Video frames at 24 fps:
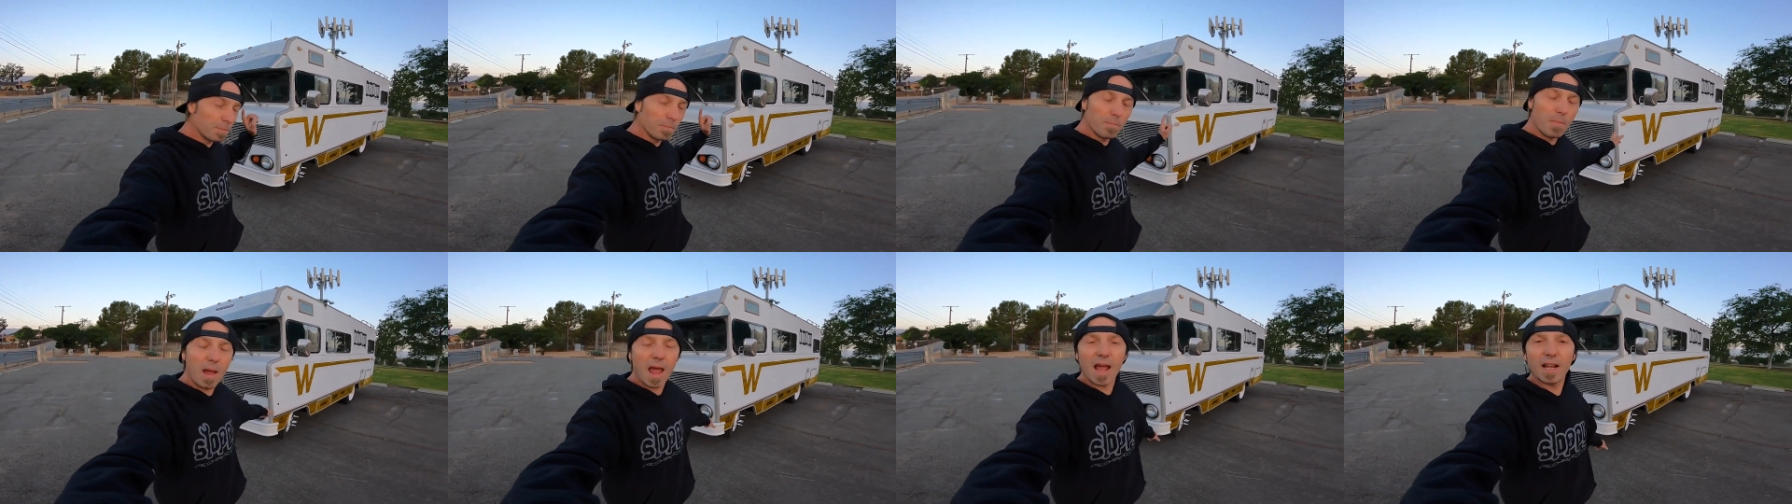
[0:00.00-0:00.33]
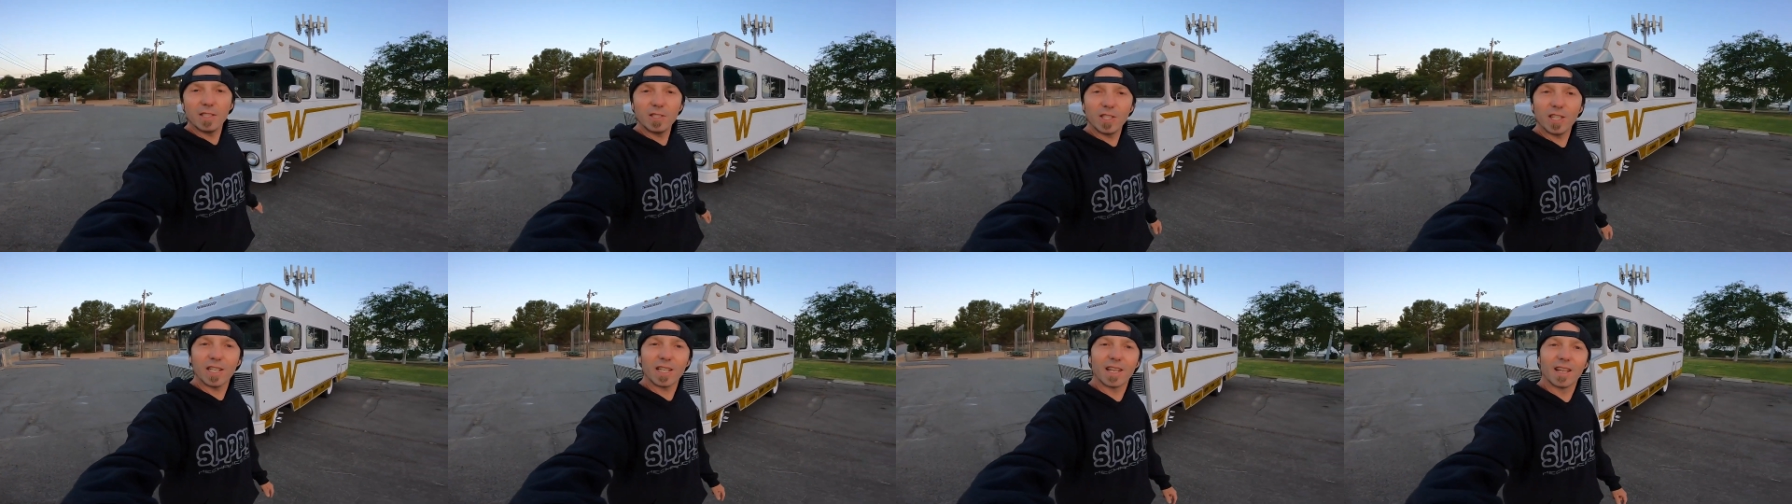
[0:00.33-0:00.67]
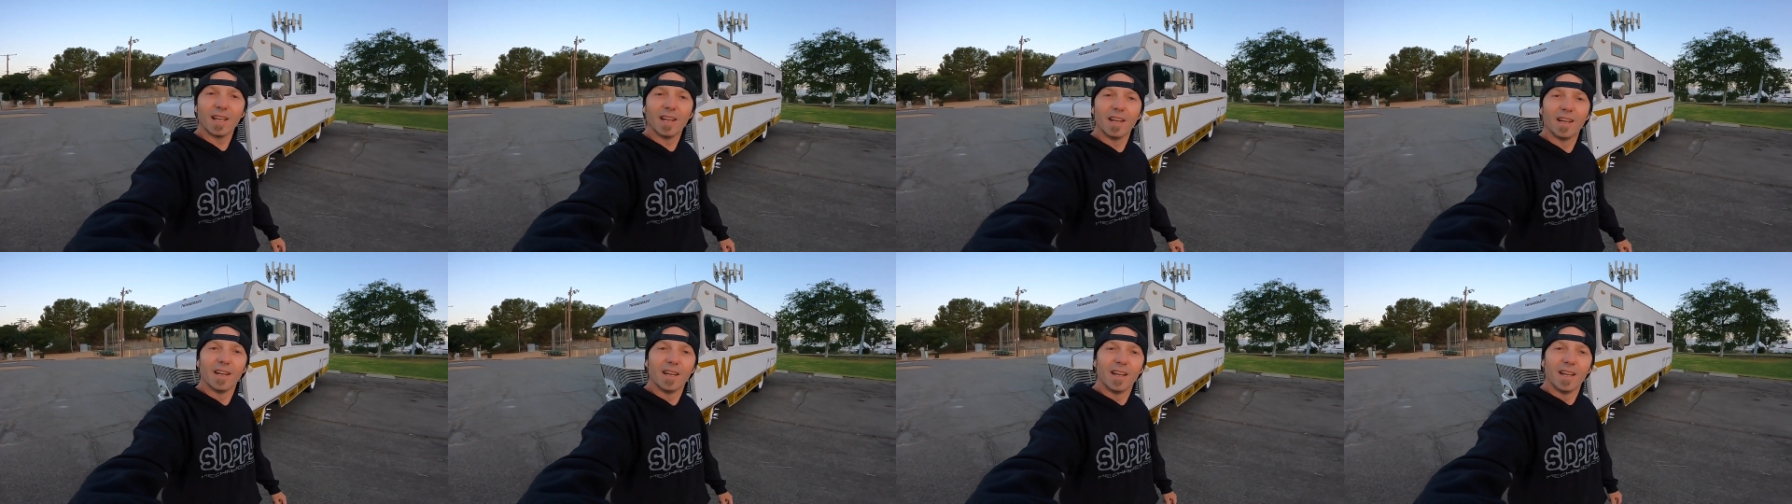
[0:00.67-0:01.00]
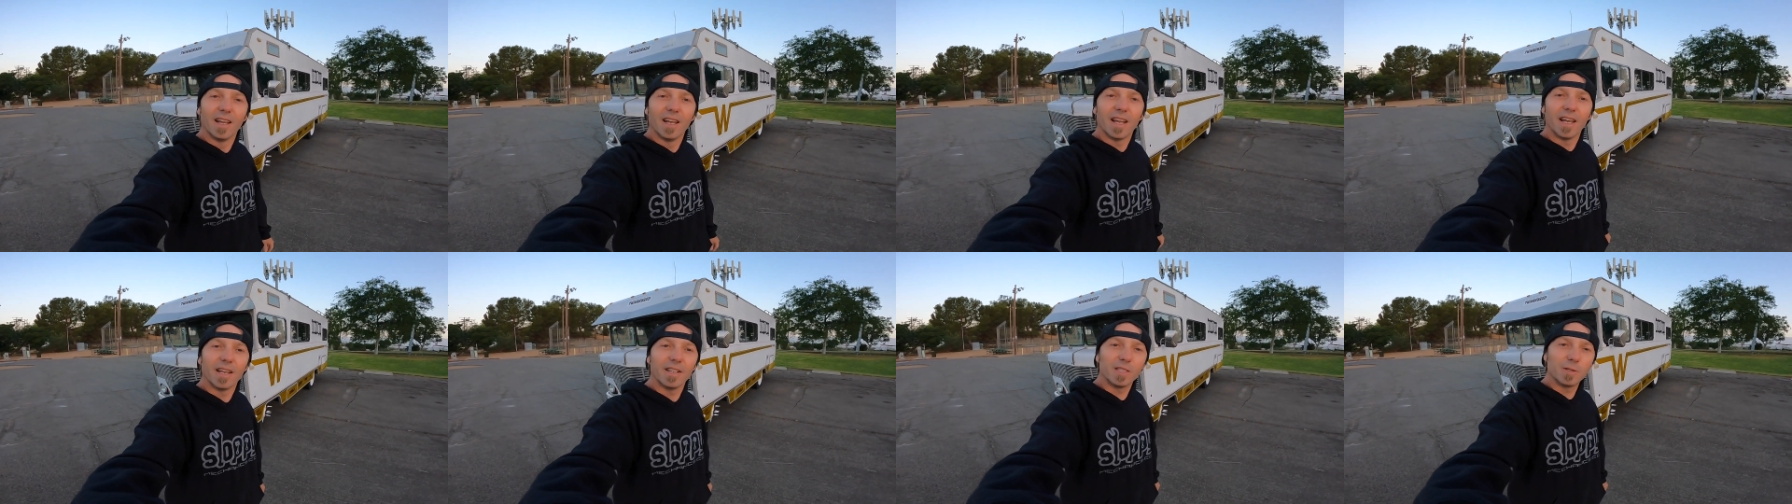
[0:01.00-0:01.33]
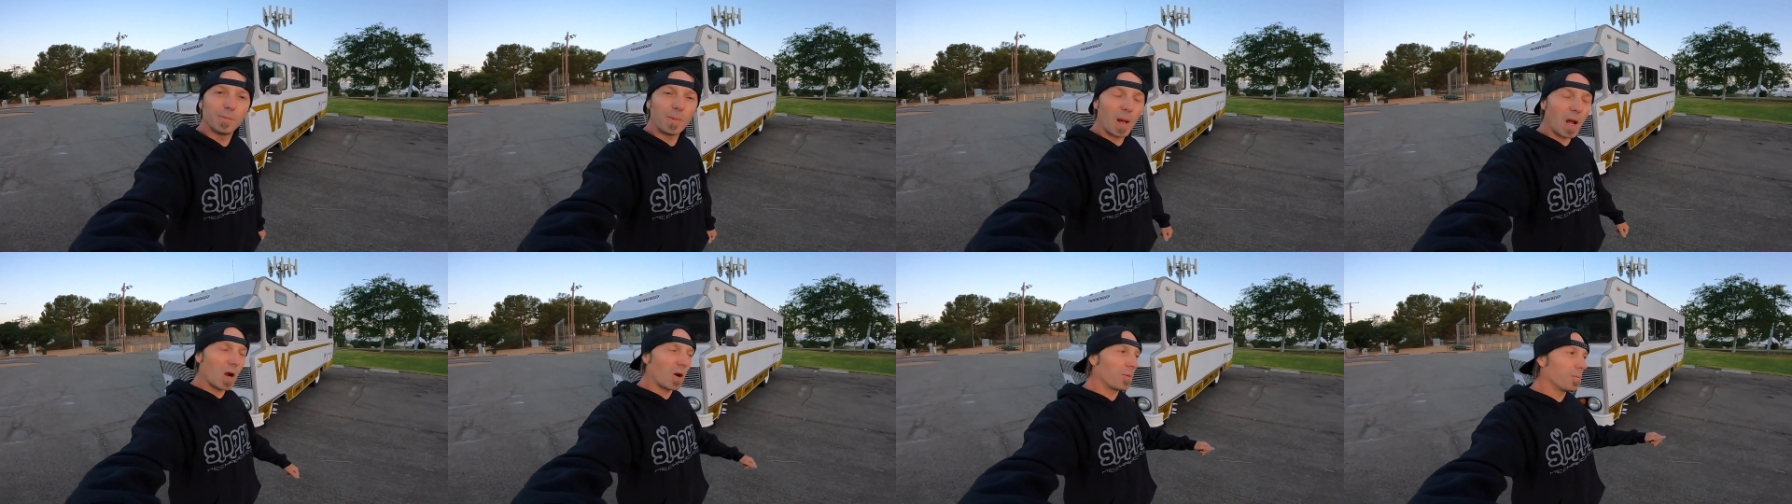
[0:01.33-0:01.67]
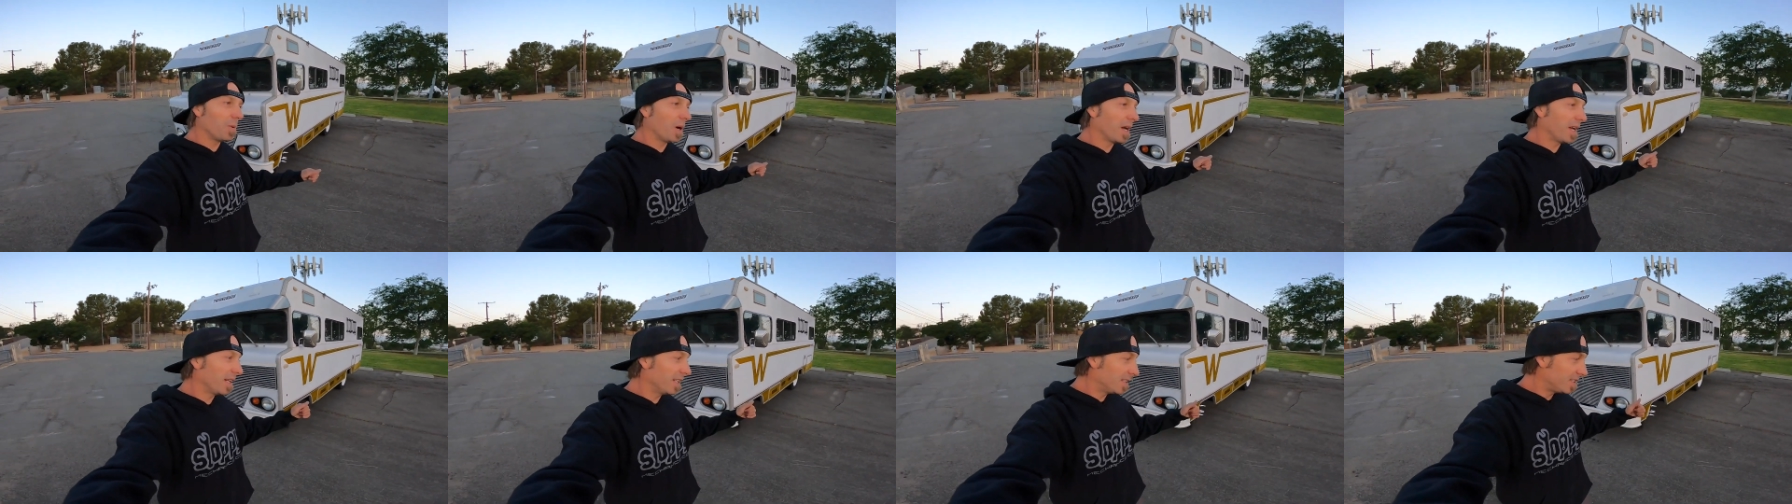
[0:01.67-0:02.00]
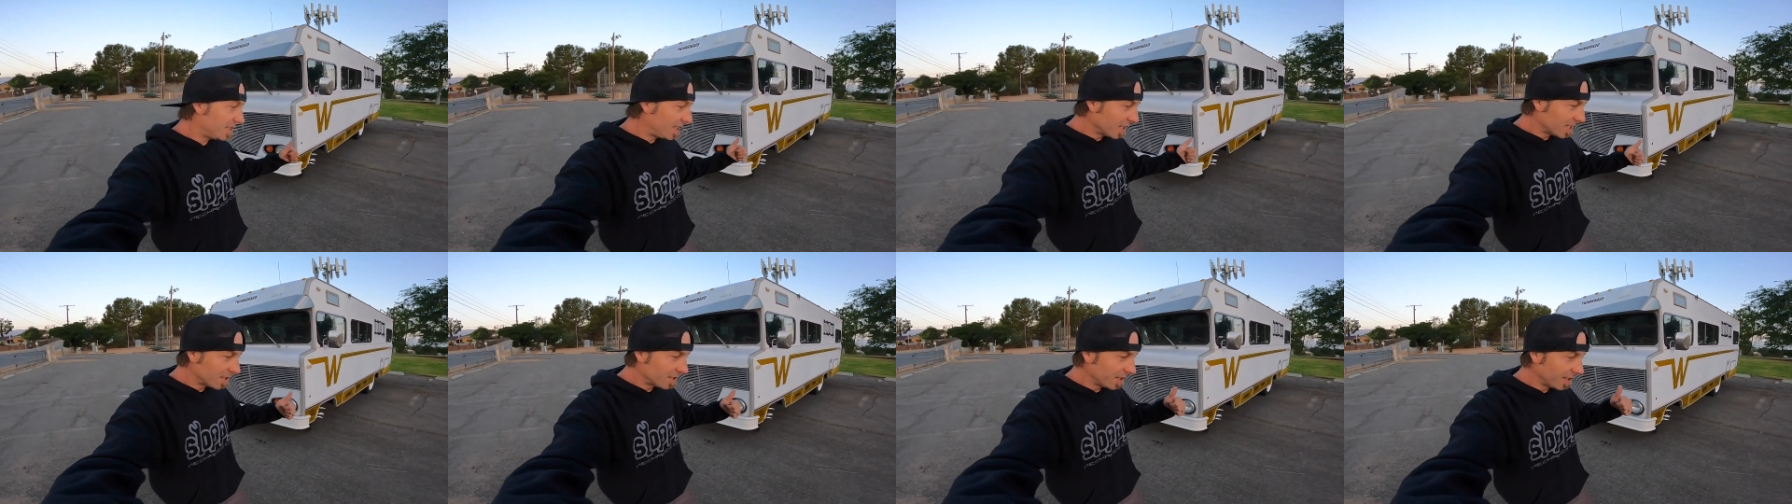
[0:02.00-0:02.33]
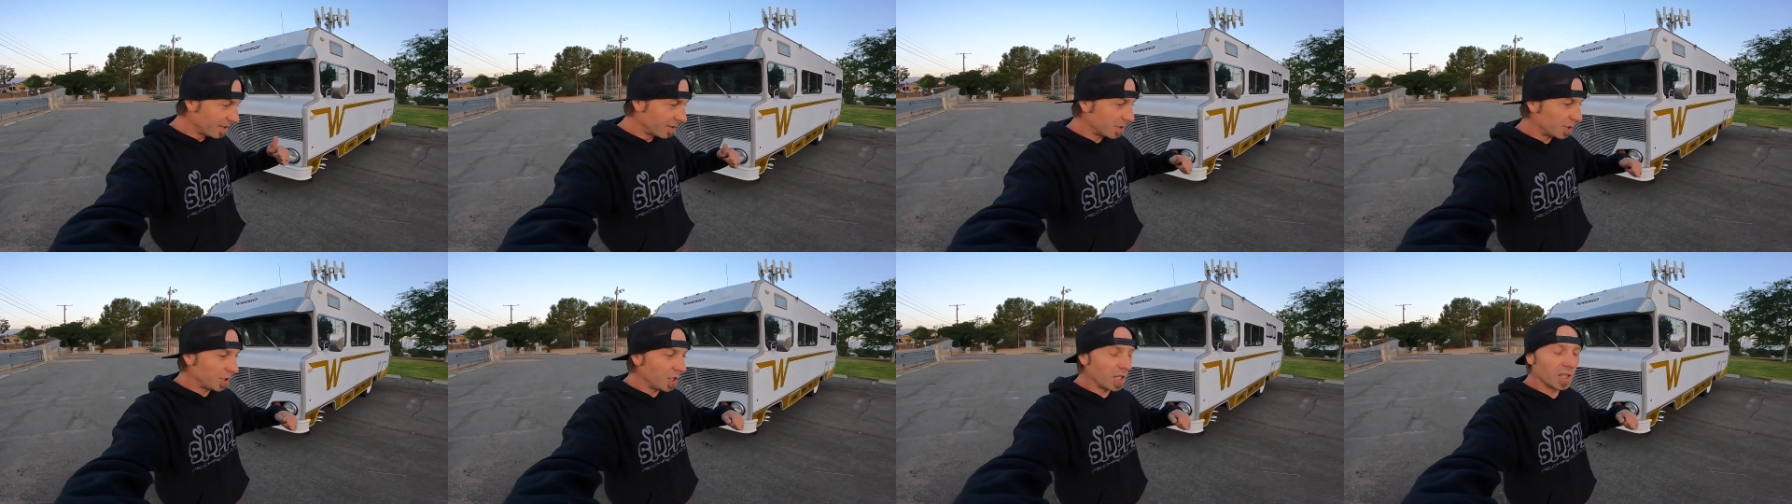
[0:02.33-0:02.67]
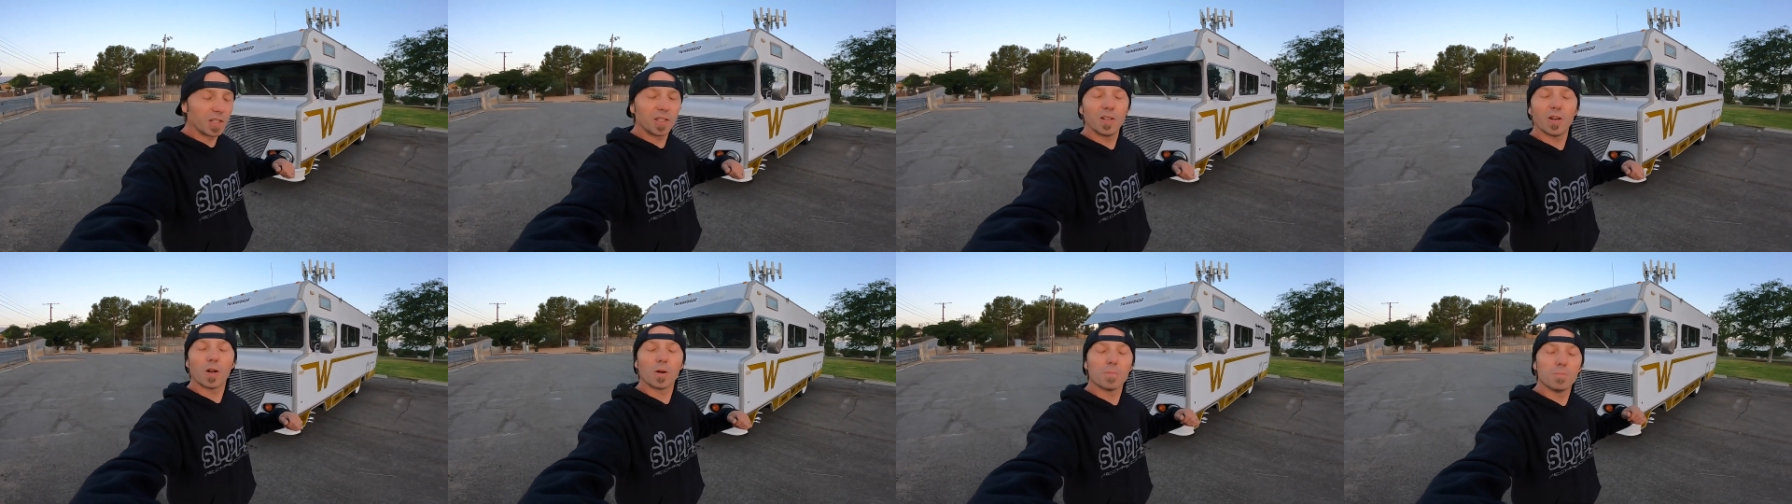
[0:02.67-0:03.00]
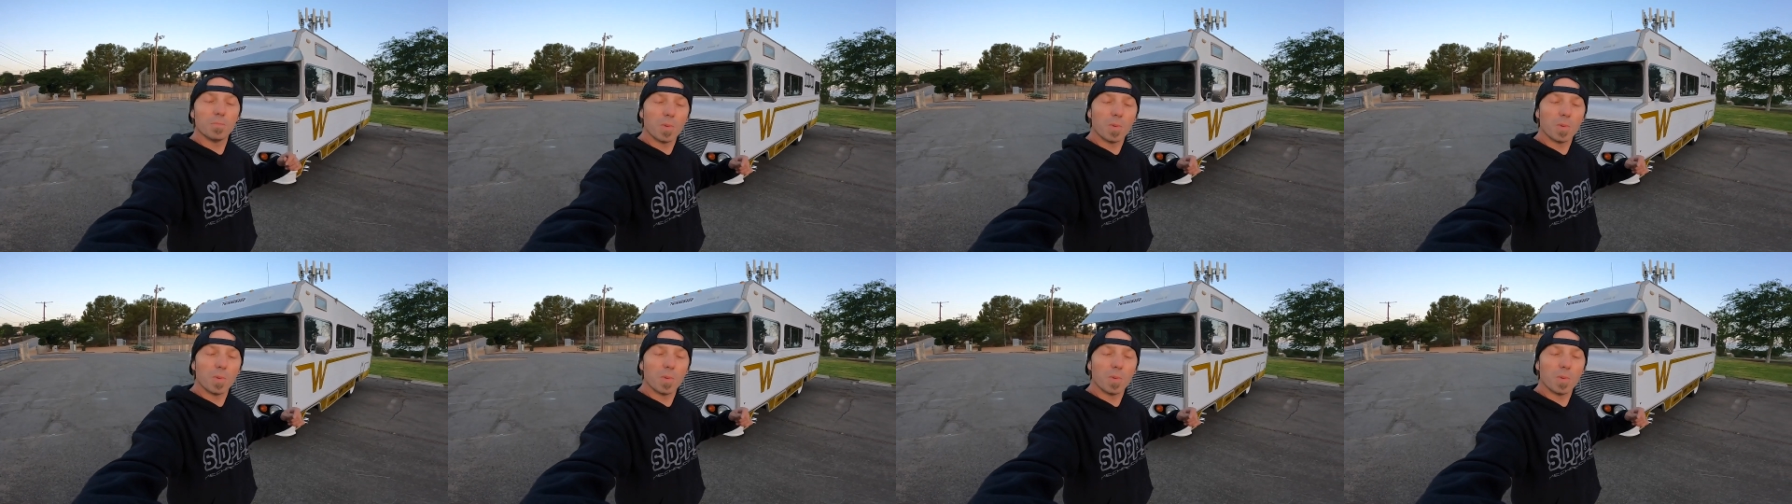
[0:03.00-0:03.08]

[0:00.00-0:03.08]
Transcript: magic. It is powered by a six liter junkyard